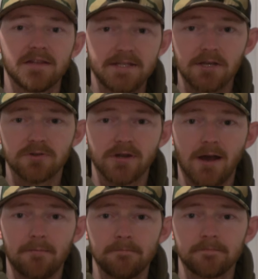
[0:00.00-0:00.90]
deer
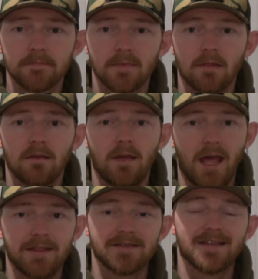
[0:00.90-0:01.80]
drop
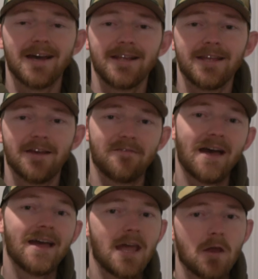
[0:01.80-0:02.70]
and deciding if
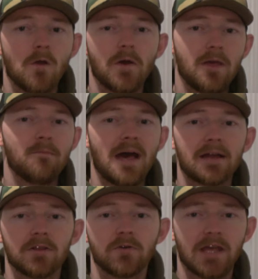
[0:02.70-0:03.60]
that arrow
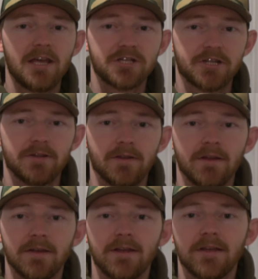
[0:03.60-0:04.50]
impact location
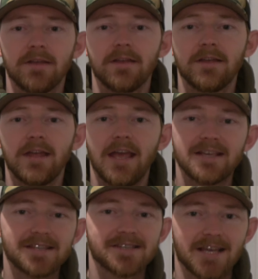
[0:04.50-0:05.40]

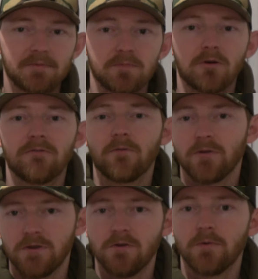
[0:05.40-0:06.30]
is acceptable for
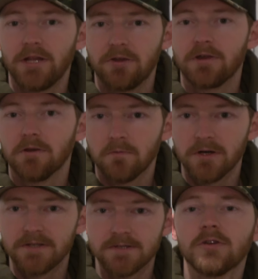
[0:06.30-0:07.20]
you when you're in the
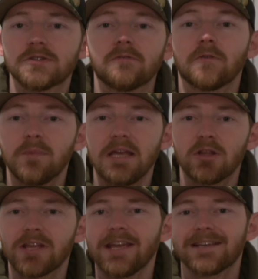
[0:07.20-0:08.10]
woods. So for me,
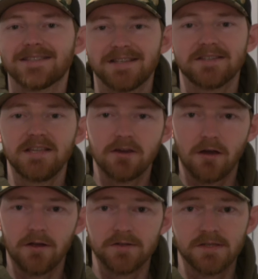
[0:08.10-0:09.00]
looking at 60
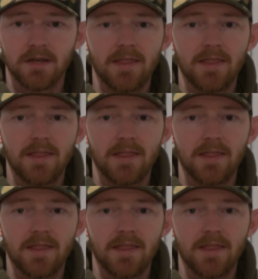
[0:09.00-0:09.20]
yards,